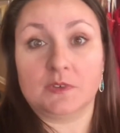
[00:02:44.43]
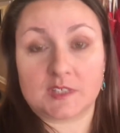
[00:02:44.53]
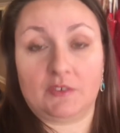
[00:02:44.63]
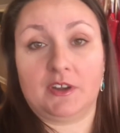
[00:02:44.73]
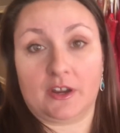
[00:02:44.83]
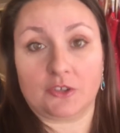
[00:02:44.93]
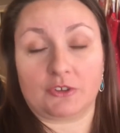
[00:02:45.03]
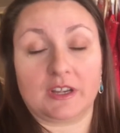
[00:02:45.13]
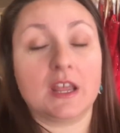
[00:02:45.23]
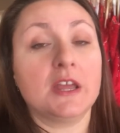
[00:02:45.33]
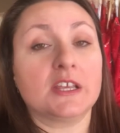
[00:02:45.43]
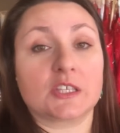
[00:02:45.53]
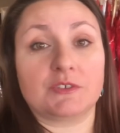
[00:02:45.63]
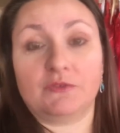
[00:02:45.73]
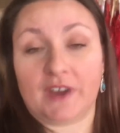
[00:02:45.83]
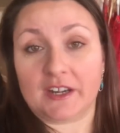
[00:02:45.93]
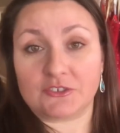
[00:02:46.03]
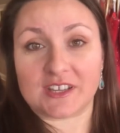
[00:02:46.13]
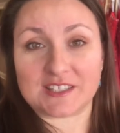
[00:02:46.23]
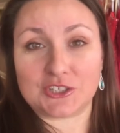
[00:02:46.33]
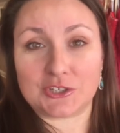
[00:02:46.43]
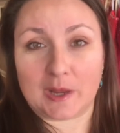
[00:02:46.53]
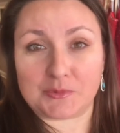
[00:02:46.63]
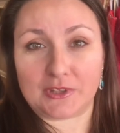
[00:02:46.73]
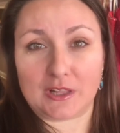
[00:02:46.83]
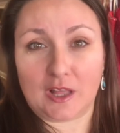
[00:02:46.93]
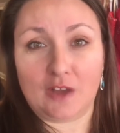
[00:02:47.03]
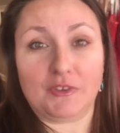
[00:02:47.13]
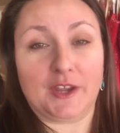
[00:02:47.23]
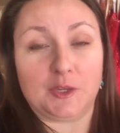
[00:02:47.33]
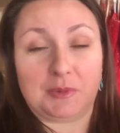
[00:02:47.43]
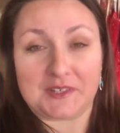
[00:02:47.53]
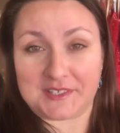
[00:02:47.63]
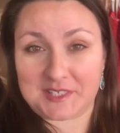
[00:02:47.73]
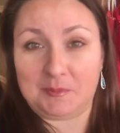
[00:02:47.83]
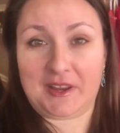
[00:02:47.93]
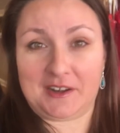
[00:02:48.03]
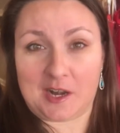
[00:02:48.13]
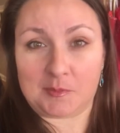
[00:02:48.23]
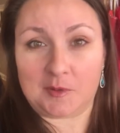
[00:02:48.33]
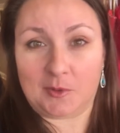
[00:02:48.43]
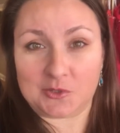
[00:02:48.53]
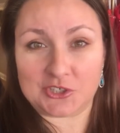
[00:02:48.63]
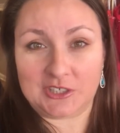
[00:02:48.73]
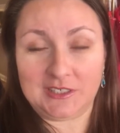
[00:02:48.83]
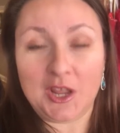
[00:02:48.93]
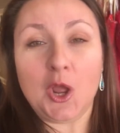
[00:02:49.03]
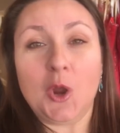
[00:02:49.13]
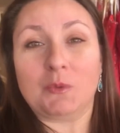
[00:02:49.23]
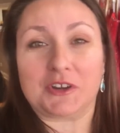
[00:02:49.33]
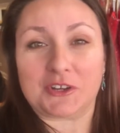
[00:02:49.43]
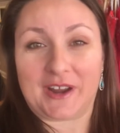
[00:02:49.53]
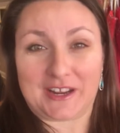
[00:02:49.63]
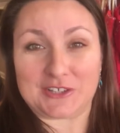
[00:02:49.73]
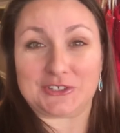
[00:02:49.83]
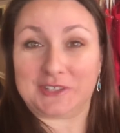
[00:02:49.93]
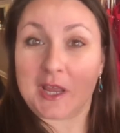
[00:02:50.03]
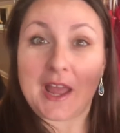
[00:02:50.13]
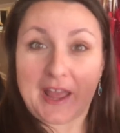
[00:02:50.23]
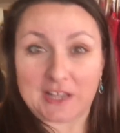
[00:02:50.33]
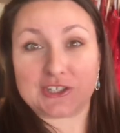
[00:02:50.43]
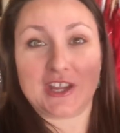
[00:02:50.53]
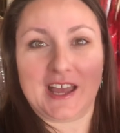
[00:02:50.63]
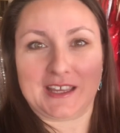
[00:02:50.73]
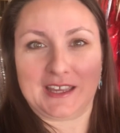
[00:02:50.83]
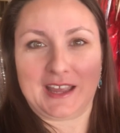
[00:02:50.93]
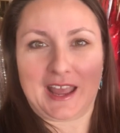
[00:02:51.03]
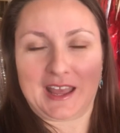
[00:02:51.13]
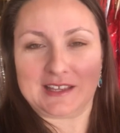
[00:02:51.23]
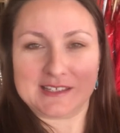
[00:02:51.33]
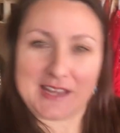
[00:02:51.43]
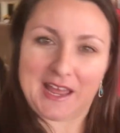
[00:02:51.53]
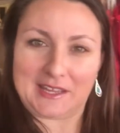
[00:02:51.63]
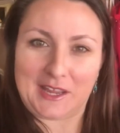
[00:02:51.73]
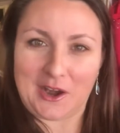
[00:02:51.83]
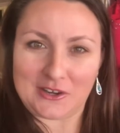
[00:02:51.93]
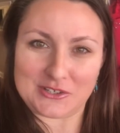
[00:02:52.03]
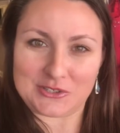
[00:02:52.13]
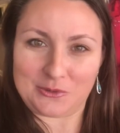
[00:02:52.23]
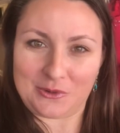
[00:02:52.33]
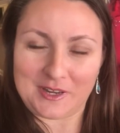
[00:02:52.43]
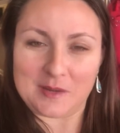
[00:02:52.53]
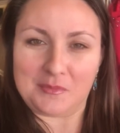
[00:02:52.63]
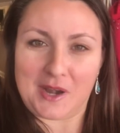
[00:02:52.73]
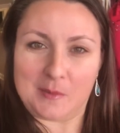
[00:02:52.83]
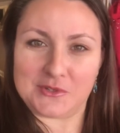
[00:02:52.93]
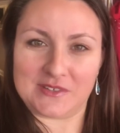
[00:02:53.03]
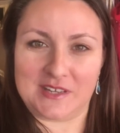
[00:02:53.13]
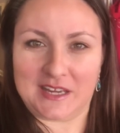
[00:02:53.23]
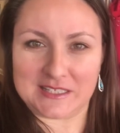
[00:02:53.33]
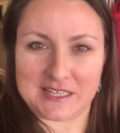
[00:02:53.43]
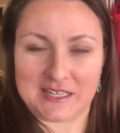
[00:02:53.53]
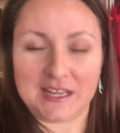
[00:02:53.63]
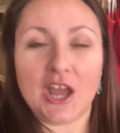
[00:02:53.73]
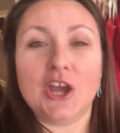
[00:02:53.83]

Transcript: $700. So if you find a dress that you absolutely love and you participate in our promotion, we're actually hashtagging and tagging our store in prom 2018,